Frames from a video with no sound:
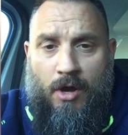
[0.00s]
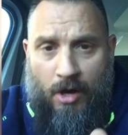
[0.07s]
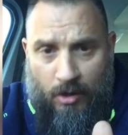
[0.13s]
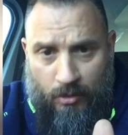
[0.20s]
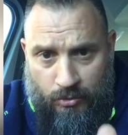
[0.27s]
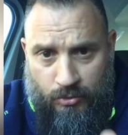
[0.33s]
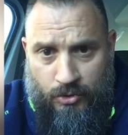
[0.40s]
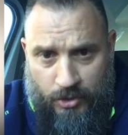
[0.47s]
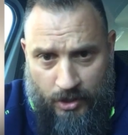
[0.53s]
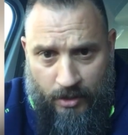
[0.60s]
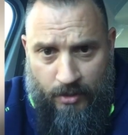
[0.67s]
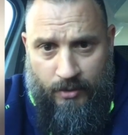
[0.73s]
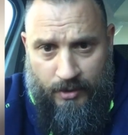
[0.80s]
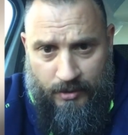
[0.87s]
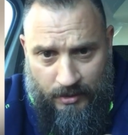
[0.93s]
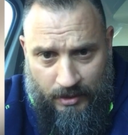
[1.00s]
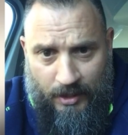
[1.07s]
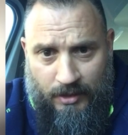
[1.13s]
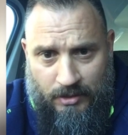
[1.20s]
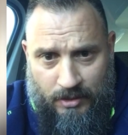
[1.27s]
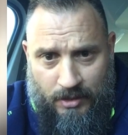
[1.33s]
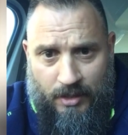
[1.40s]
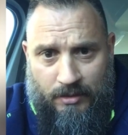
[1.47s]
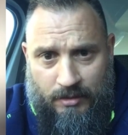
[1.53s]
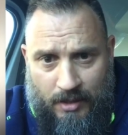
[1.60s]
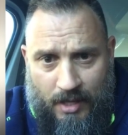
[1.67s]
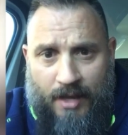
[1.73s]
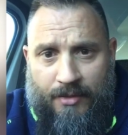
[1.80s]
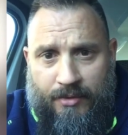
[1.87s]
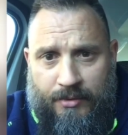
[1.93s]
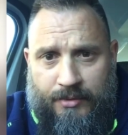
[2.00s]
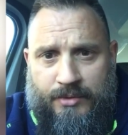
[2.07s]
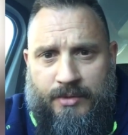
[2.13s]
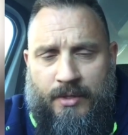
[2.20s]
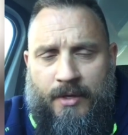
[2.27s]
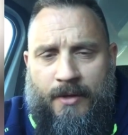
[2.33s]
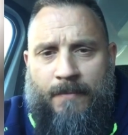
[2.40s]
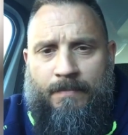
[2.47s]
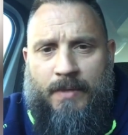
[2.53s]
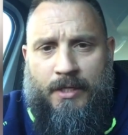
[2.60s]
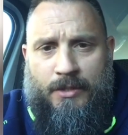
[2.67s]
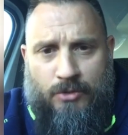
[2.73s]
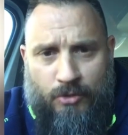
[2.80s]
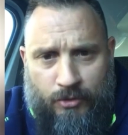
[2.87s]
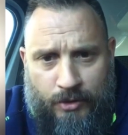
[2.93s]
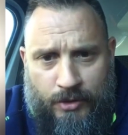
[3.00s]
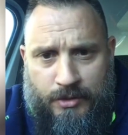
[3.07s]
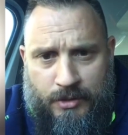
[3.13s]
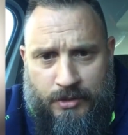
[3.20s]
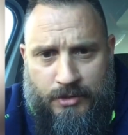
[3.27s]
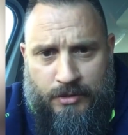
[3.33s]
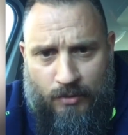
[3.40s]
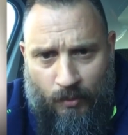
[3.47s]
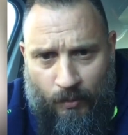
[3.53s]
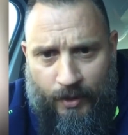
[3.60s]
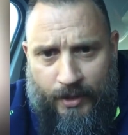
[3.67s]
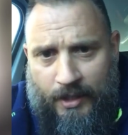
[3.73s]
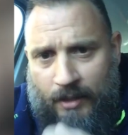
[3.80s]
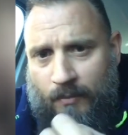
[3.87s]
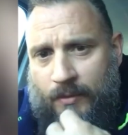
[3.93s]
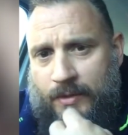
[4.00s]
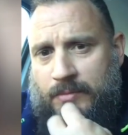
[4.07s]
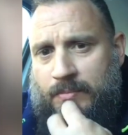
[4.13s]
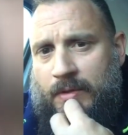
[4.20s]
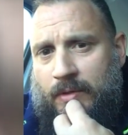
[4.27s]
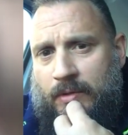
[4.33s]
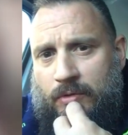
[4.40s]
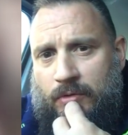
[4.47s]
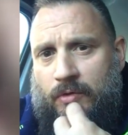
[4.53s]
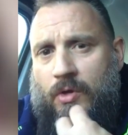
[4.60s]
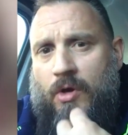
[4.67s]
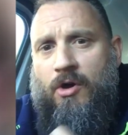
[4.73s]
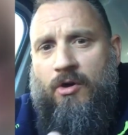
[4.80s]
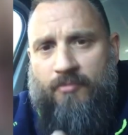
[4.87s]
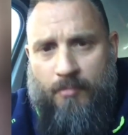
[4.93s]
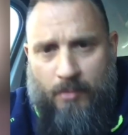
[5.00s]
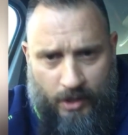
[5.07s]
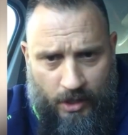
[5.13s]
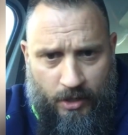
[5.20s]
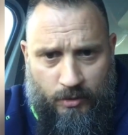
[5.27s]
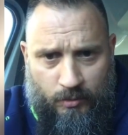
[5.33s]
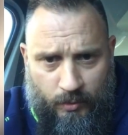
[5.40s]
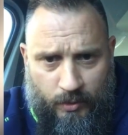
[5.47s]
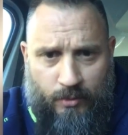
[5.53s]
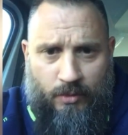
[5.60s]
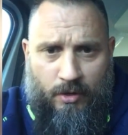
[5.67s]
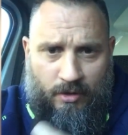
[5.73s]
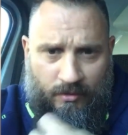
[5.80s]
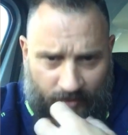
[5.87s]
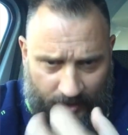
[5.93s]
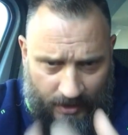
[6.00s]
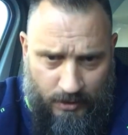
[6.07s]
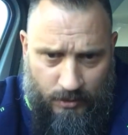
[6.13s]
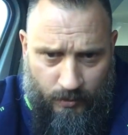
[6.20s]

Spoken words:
I will show and teach that to others, as long as it's what he wants me to do, not of my own will, of his